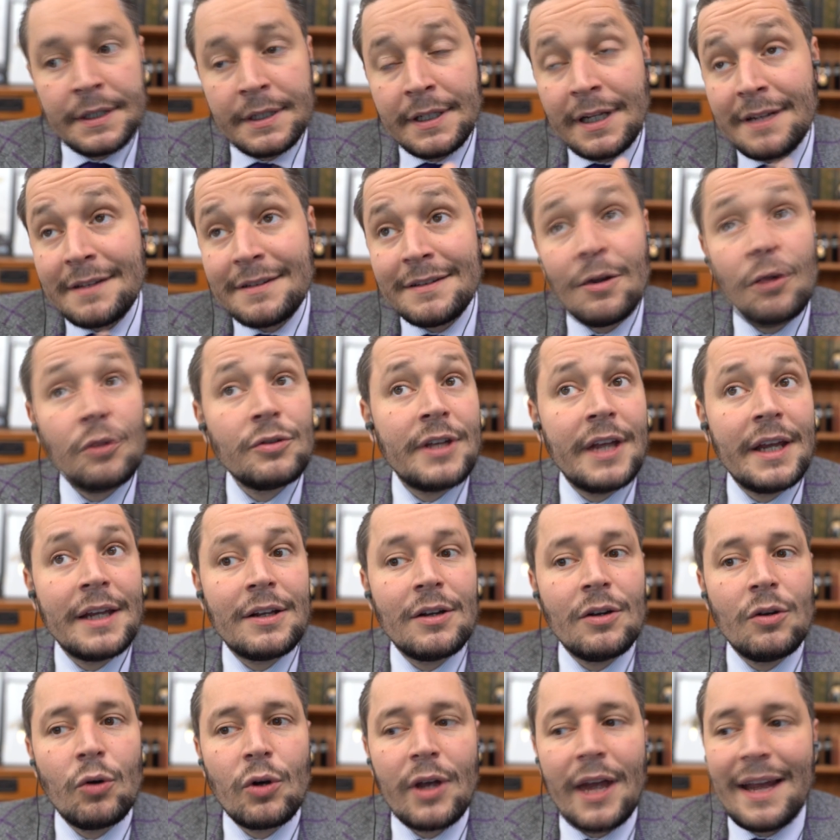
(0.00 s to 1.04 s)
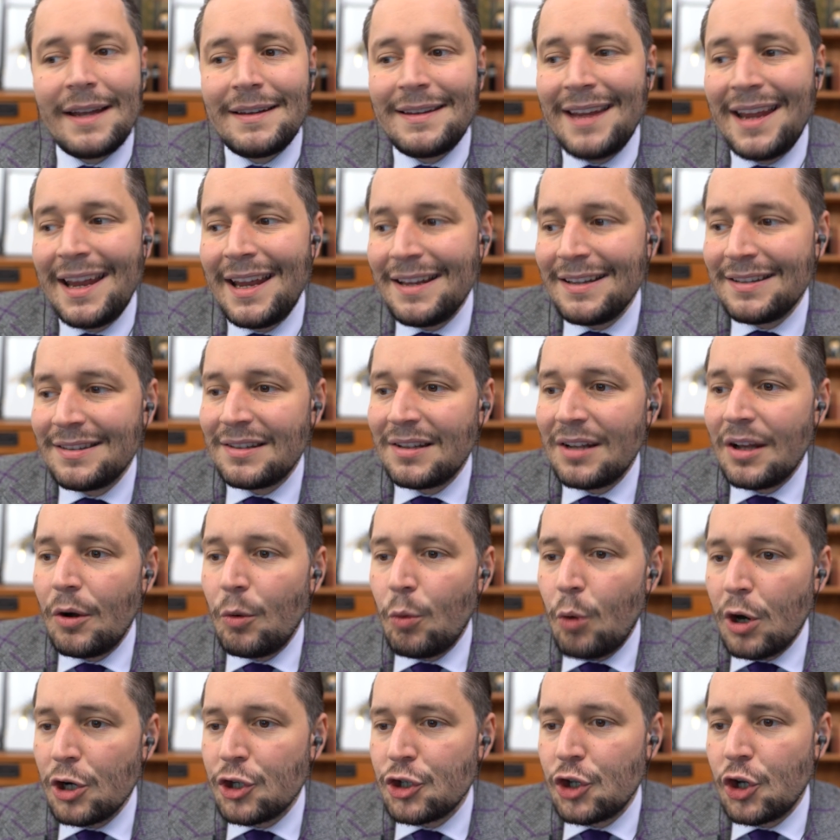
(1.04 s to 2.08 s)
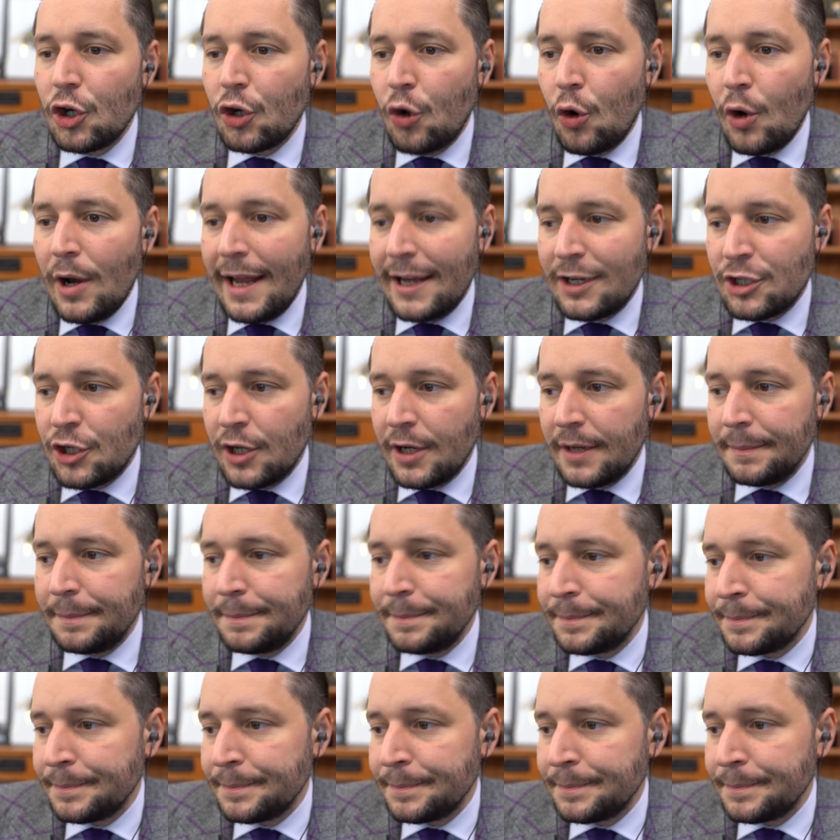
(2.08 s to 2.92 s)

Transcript: Let's now take a look at his watch collection.